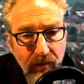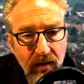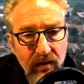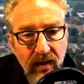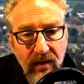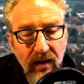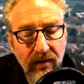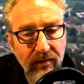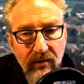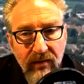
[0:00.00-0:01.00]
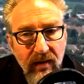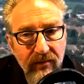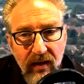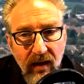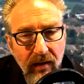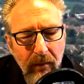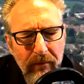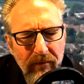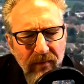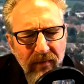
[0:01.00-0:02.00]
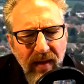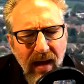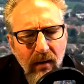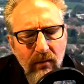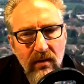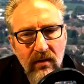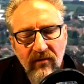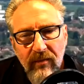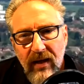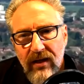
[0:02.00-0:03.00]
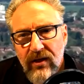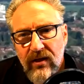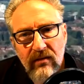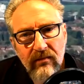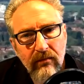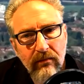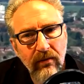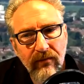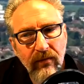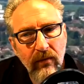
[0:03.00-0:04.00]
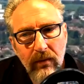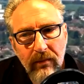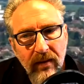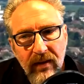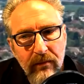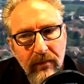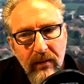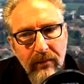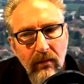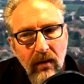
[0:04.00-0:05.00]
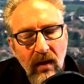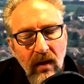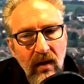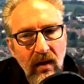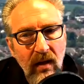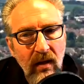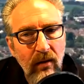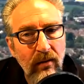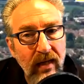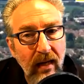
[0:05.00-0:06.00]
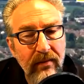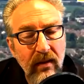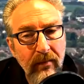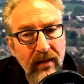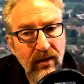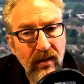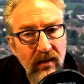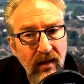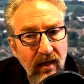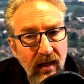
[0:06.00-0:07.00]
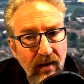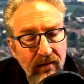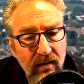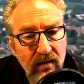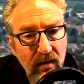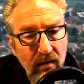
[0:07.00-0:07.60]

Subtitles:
saying nothing of any of the other thousands of pages put forward by these people, whose names I'm mentioning today and others.